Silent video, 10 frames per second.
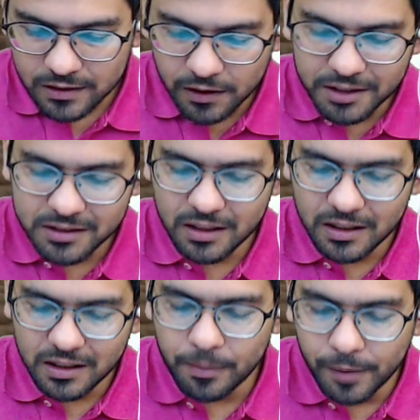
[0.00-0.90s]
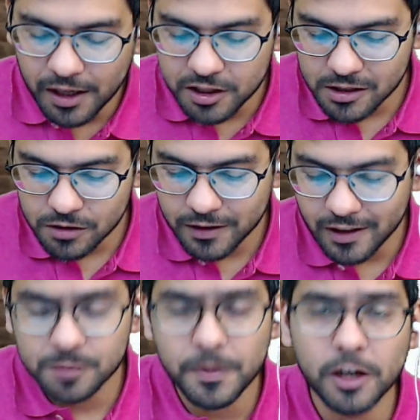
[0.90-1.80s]
third is limitations with
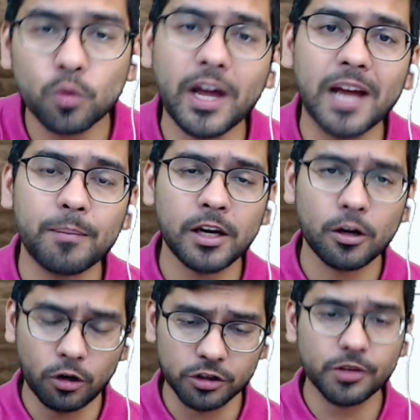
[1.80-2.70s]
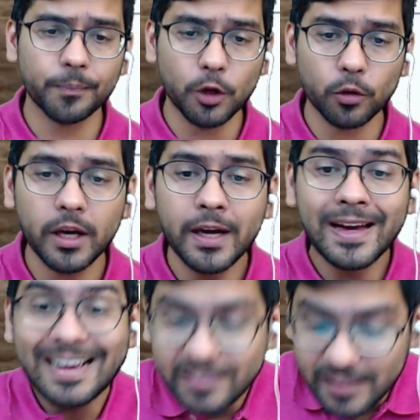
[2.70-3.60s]
respect to time and cost. Okay,
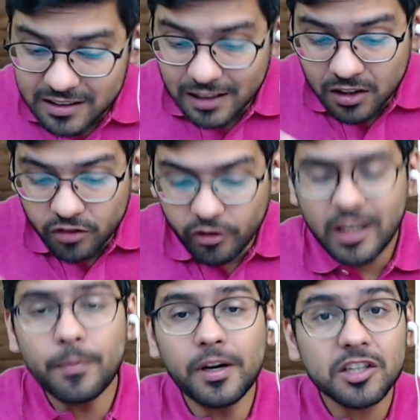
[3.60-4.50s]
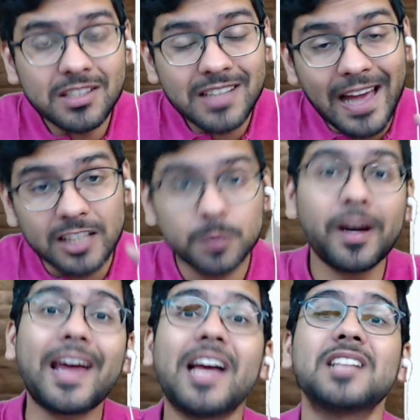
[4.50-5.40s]
these are the 3 limitations as per
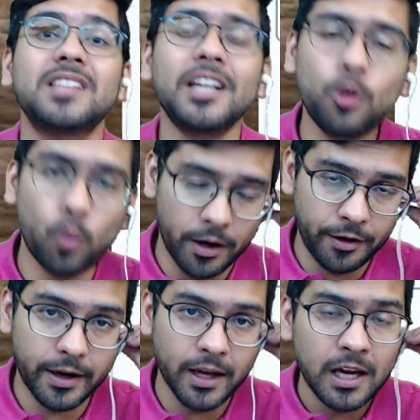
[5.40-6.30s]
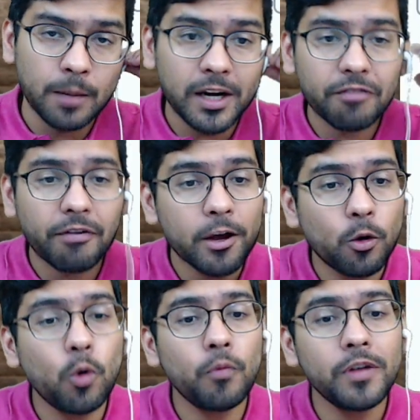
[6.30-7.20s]
essay 200. But if I
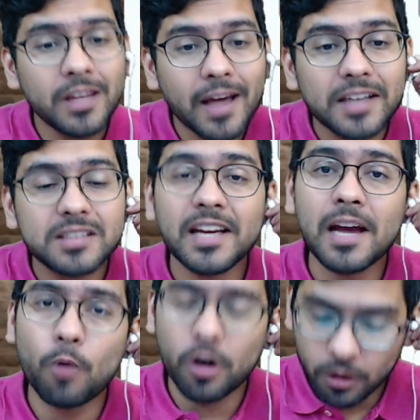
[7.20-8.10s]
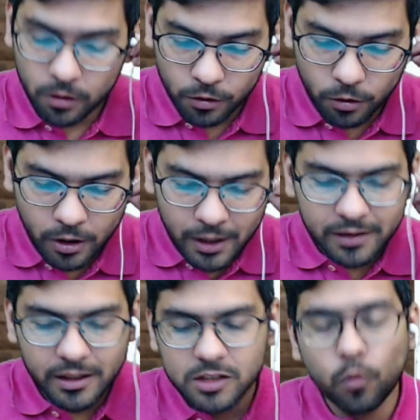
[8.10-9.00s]
go with the ICI module,
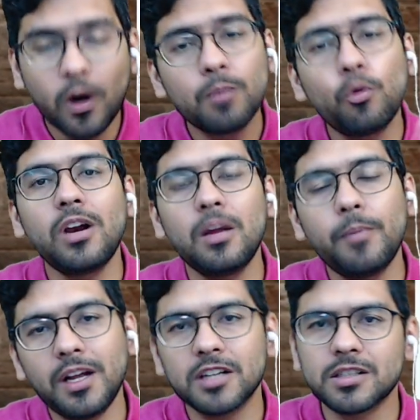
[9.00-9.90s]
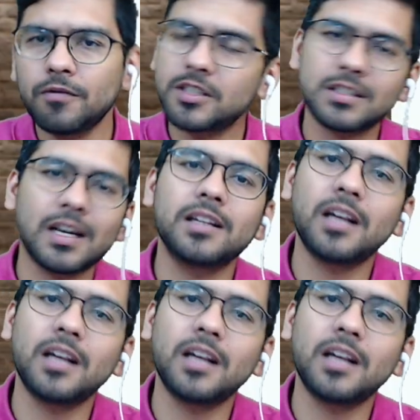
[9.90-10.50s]
there is one more limitation, which is other